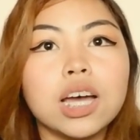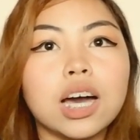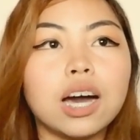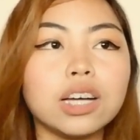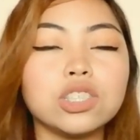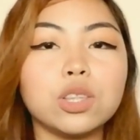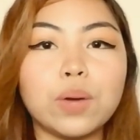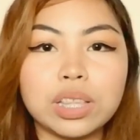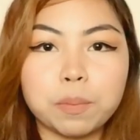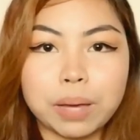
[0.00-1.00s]
120
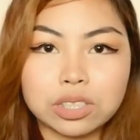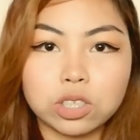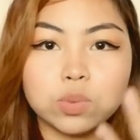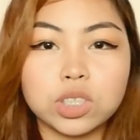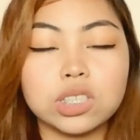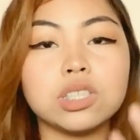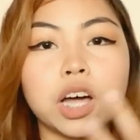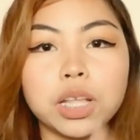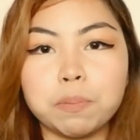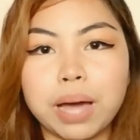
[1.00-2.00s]
pesos, which is
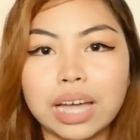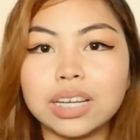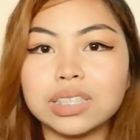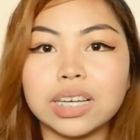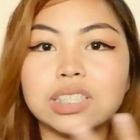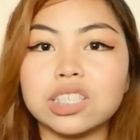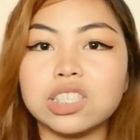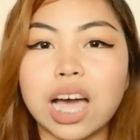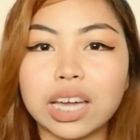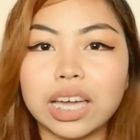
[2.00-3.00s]
not bad kasi it's a
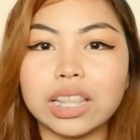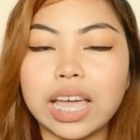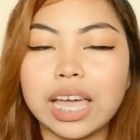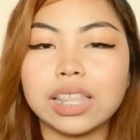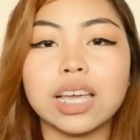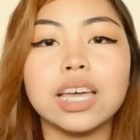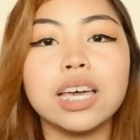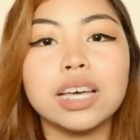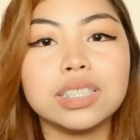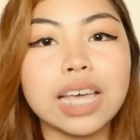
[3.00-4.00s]
jacket. And
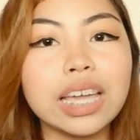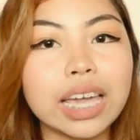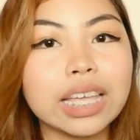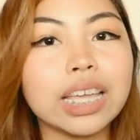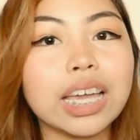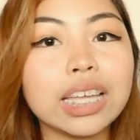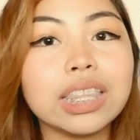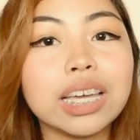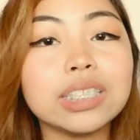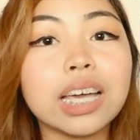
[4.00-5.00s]
second, it
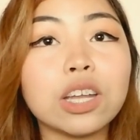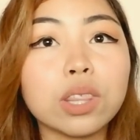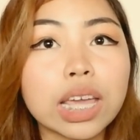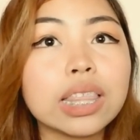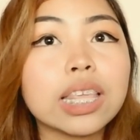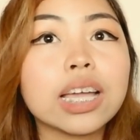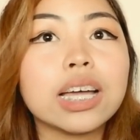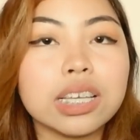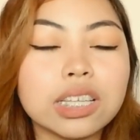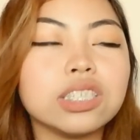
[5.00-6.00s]
is an authentic
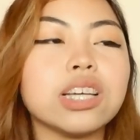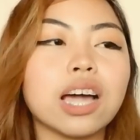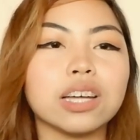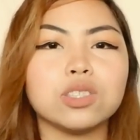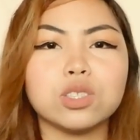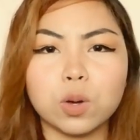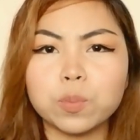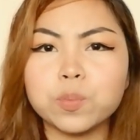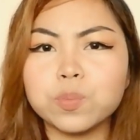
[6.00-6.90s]
Adidas jacket. So,